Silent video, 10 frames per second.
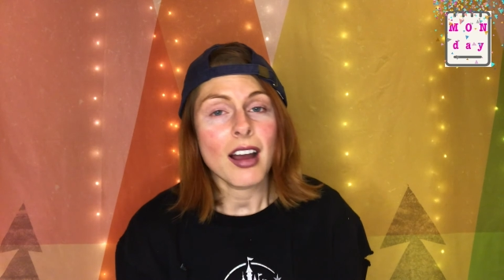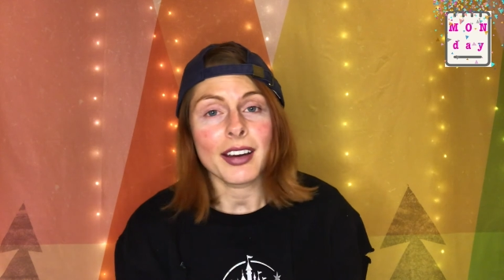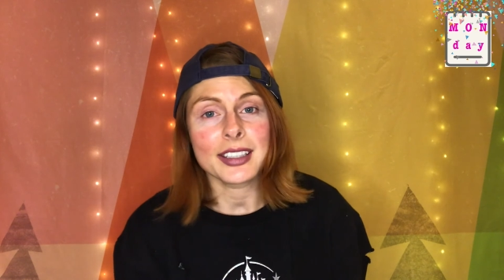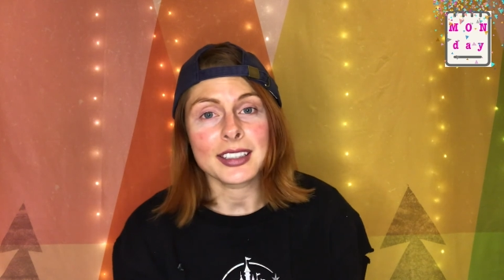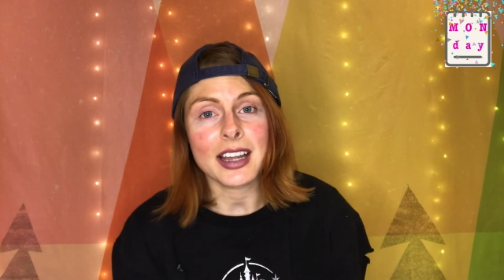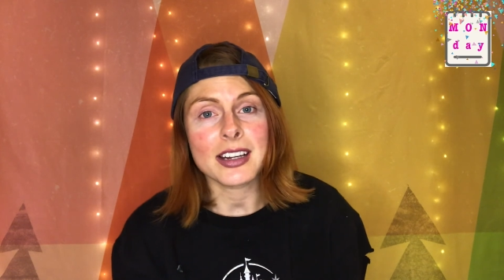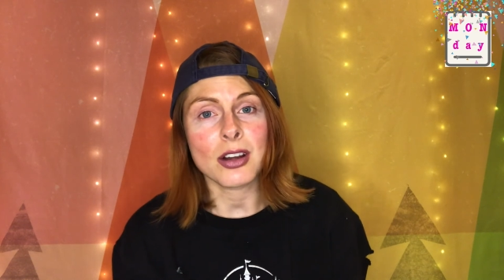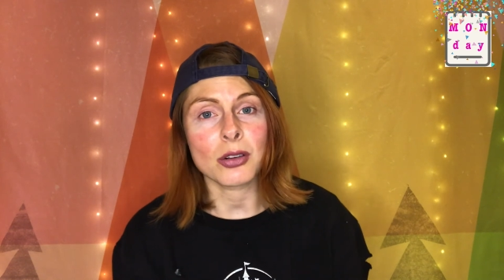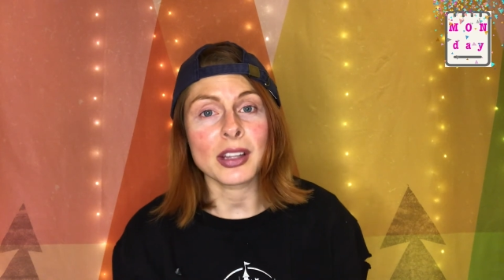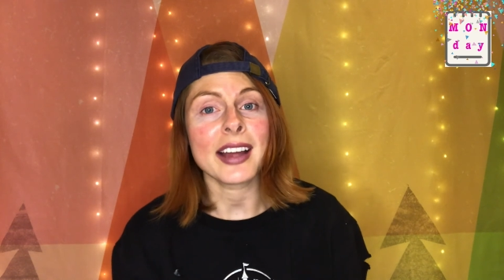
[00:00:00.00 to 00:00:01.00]
On a side
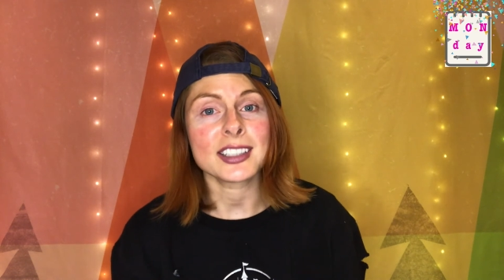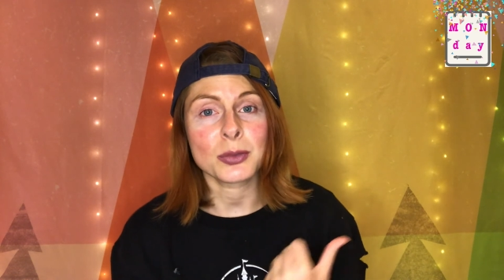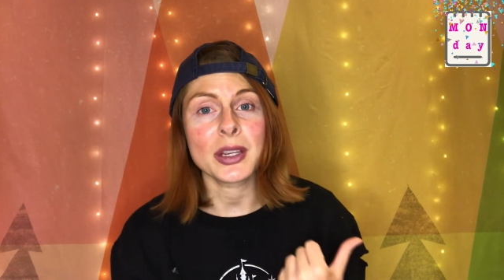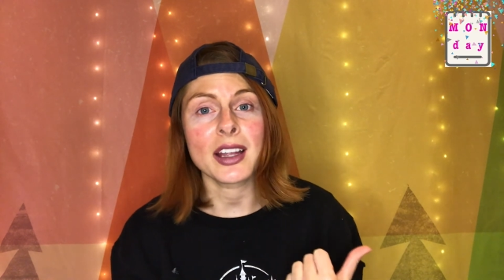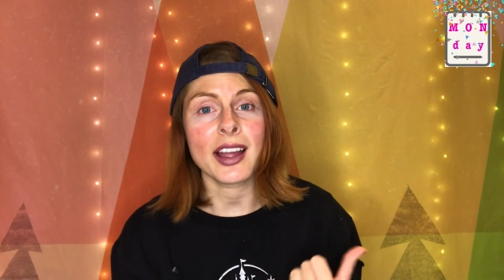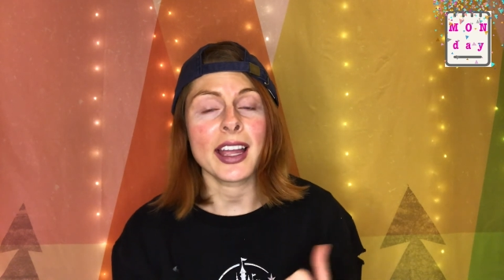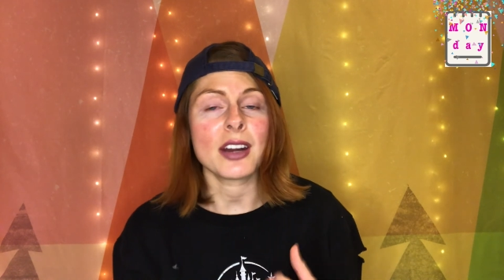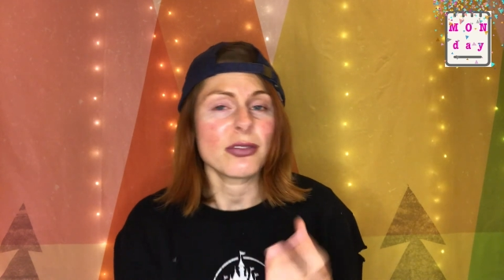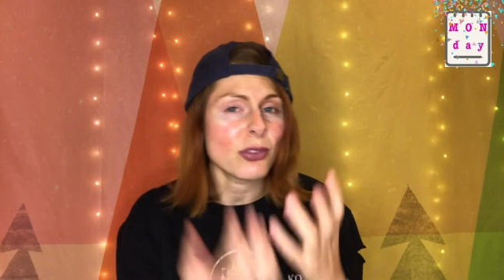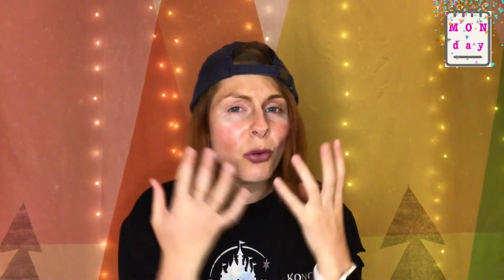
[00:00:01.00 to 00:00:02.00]
note, last week I
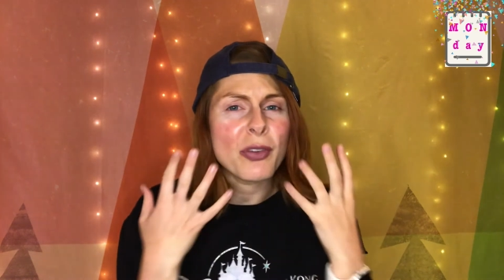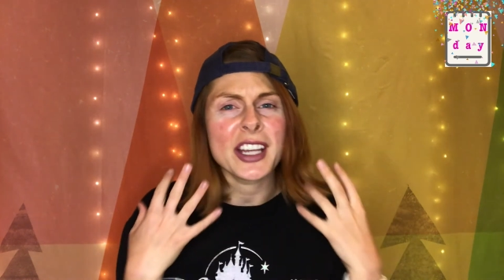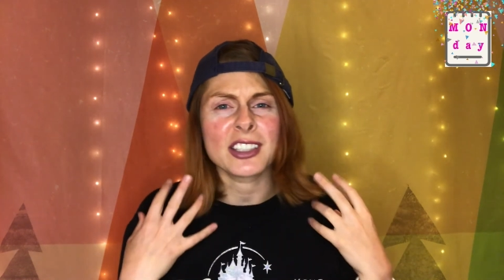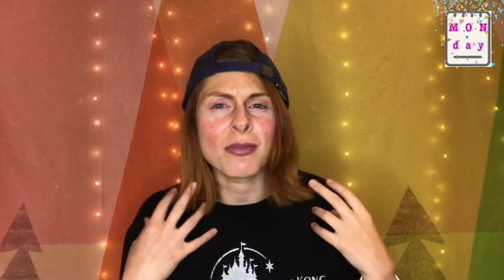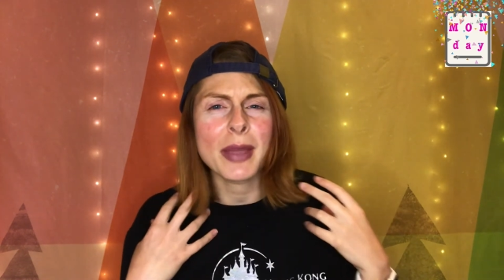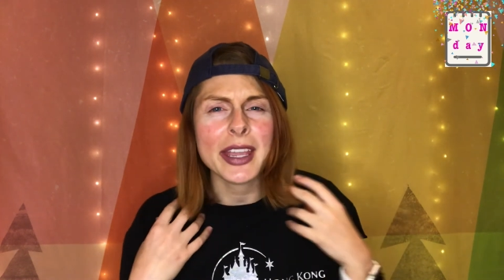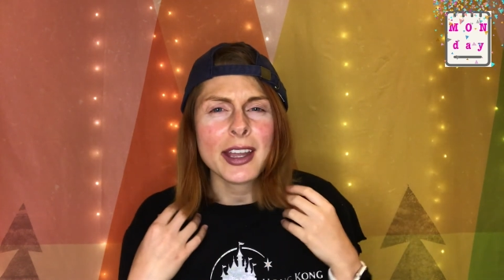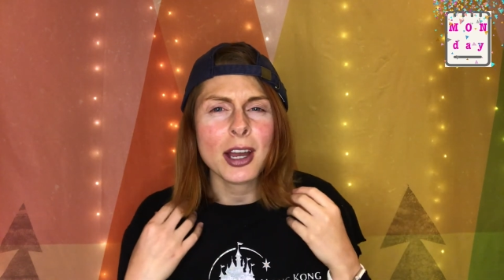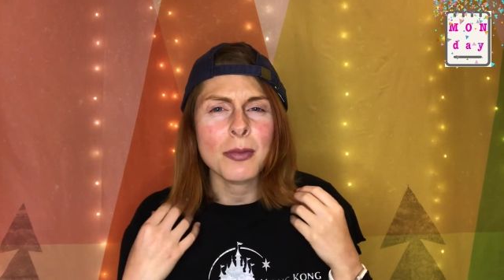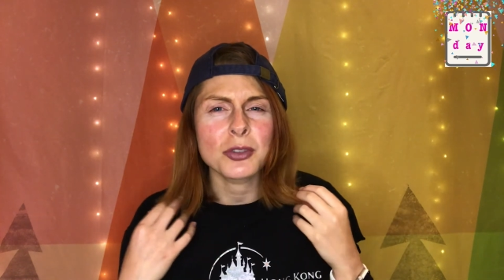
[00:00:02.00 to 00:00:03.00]
had full face of
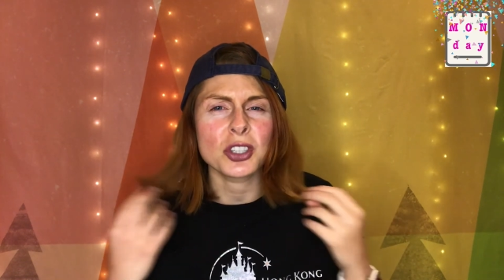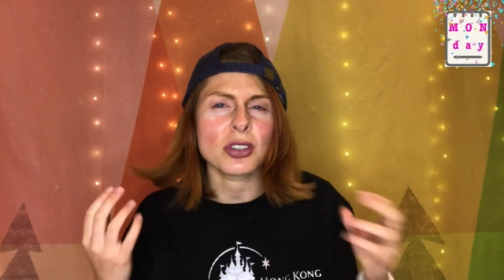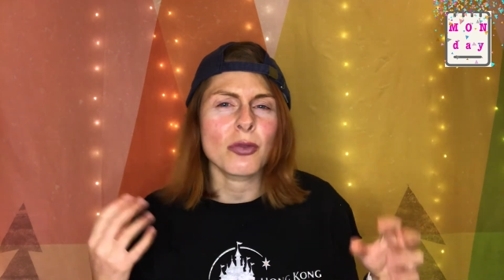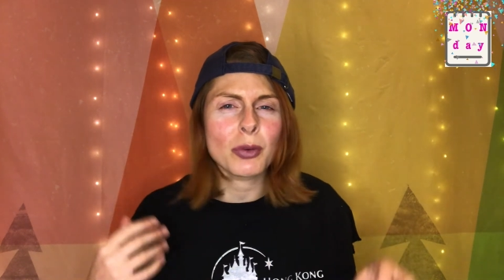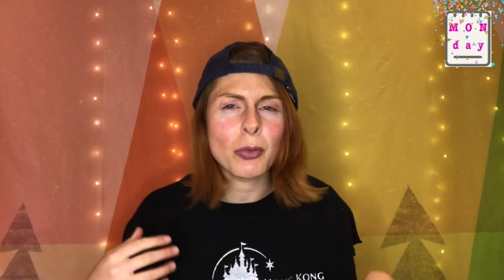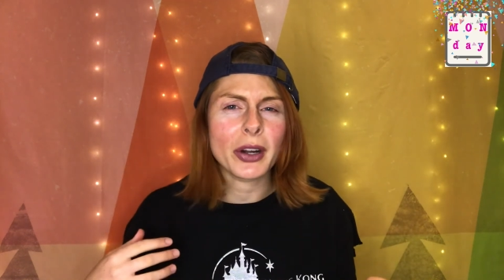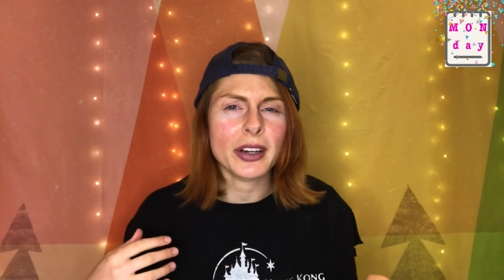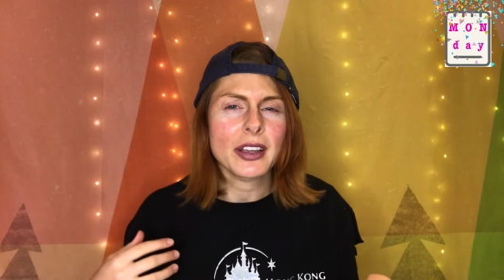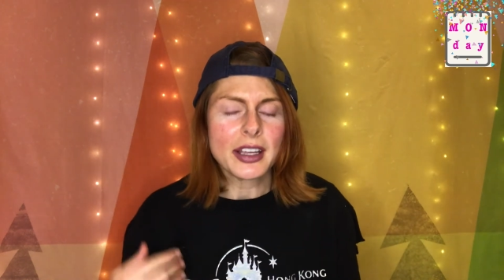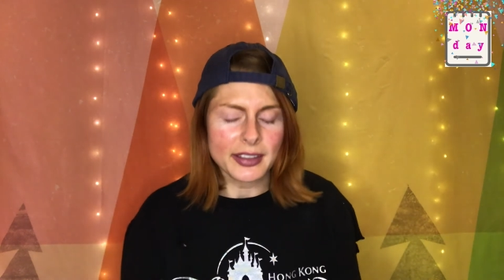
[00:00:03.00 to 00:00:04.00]
makeup just home from
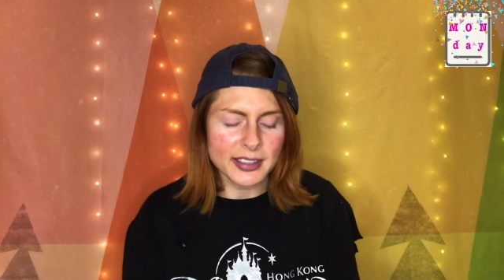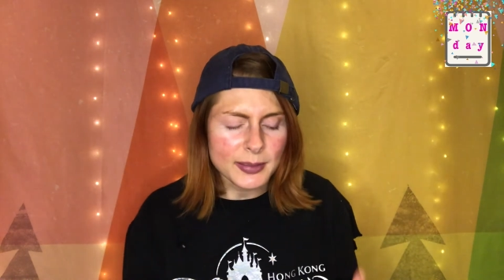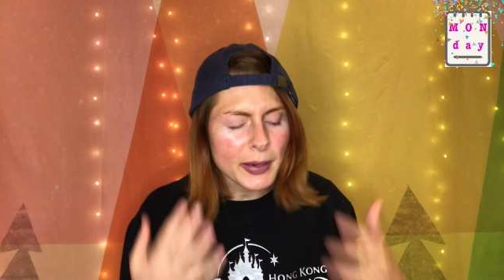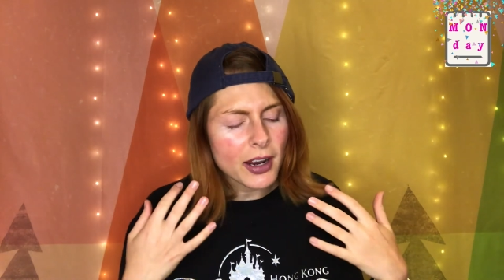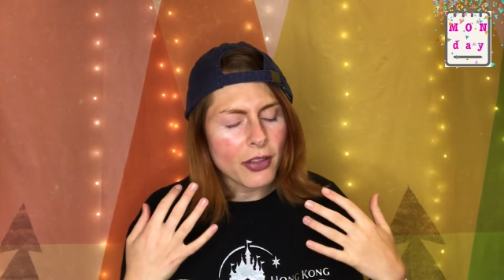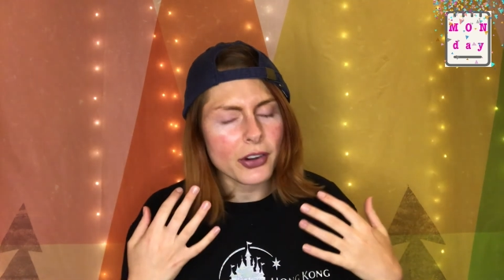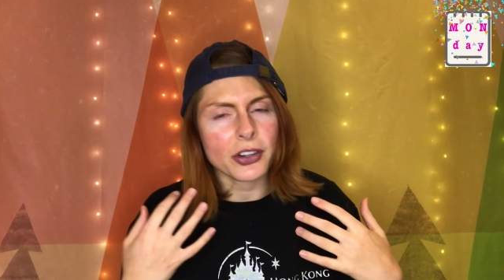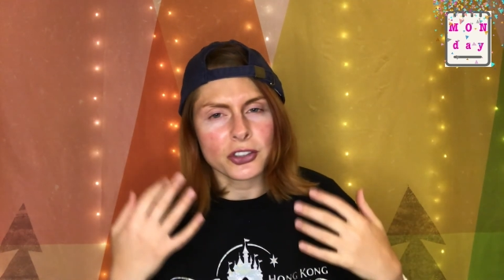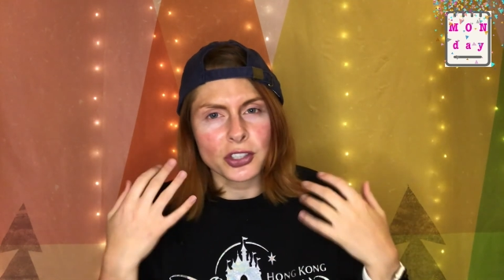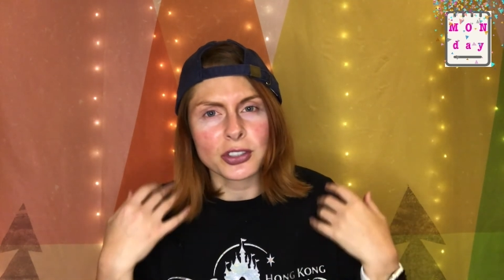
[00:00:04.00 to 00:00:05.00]
work. This is my
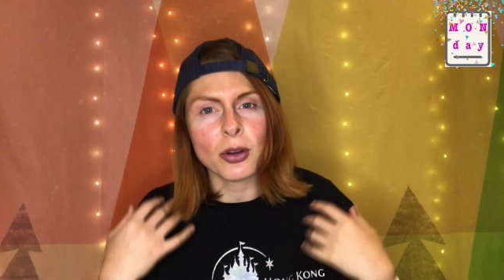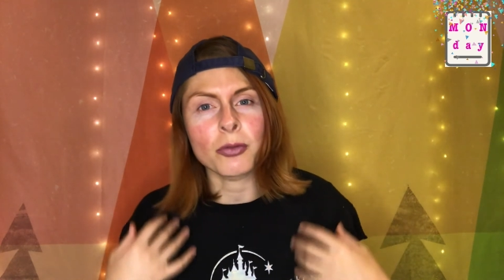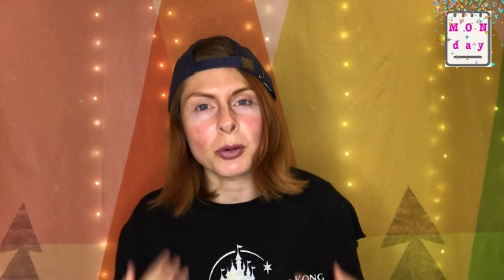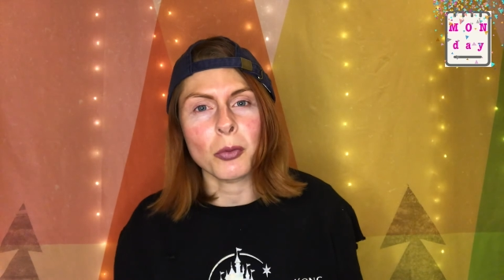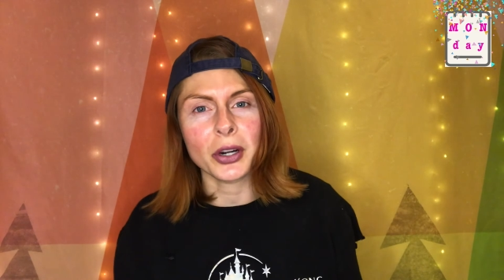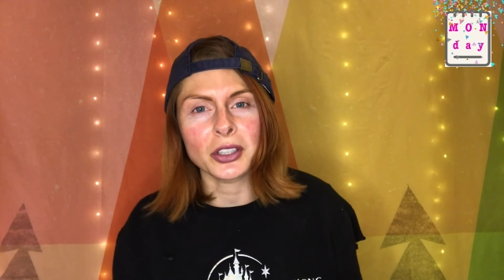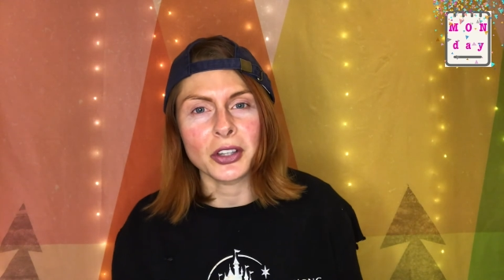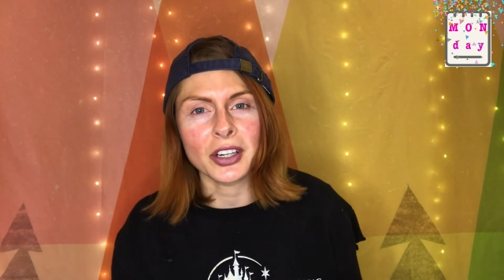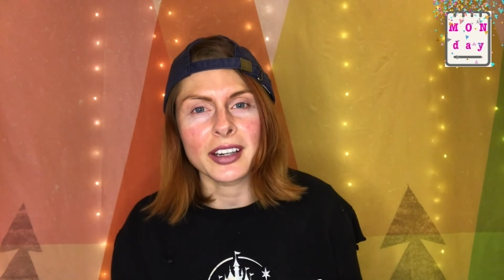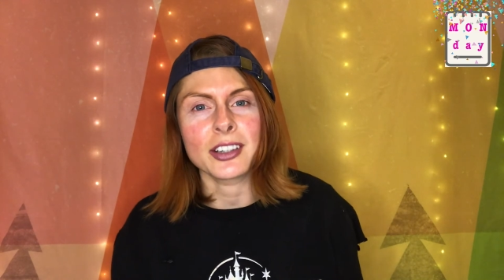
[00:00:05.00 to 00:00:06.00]
other just home from work
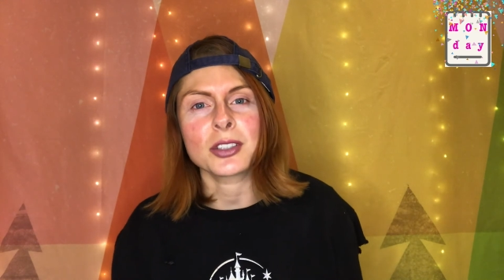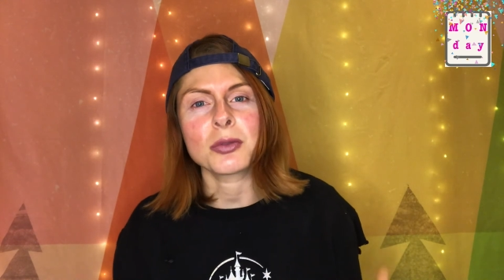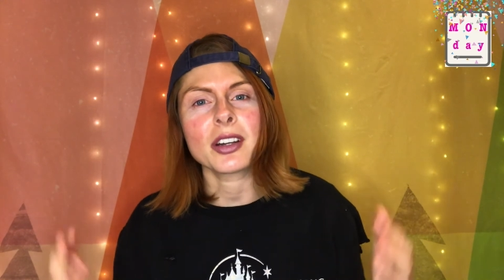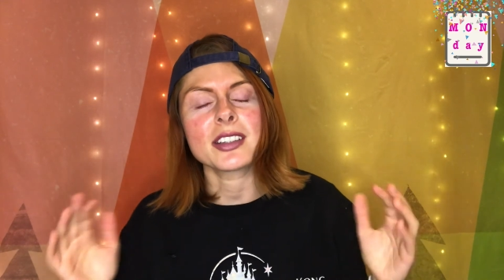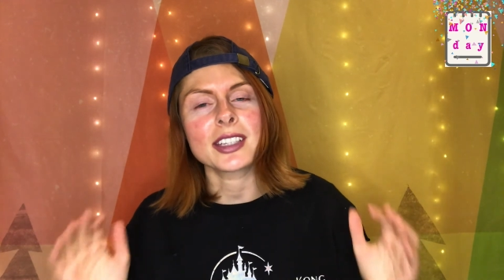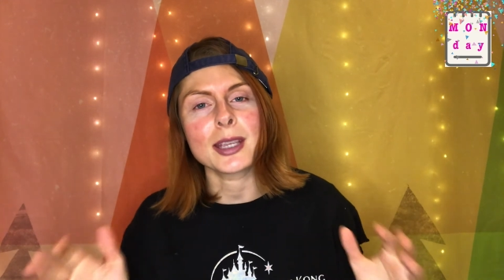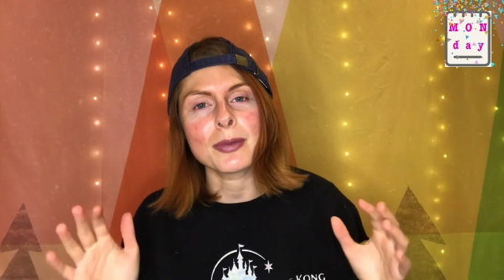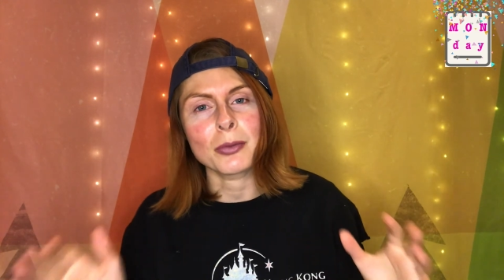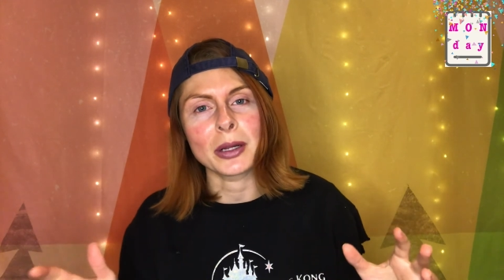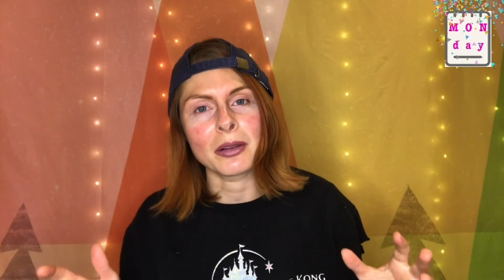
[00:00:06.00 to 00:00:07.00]
look and I just wanted to keep
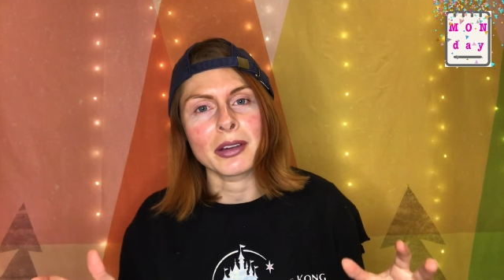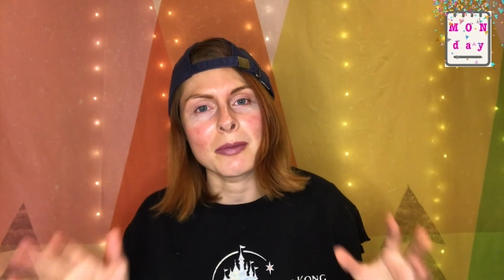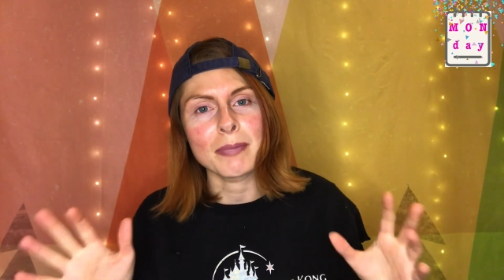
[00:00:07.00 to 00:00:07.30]
it real and